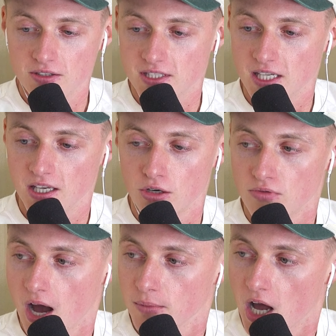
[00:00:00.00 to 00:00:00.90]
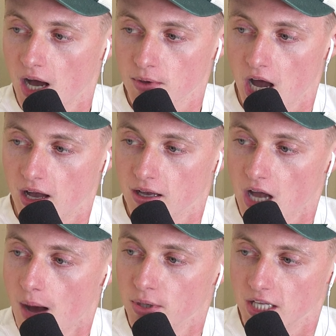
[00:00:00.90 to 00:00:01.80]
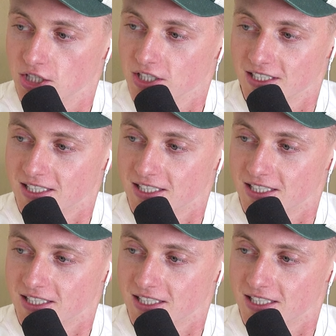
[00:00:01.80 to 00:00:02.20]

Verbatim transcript: that you'd see in a rom com co compilation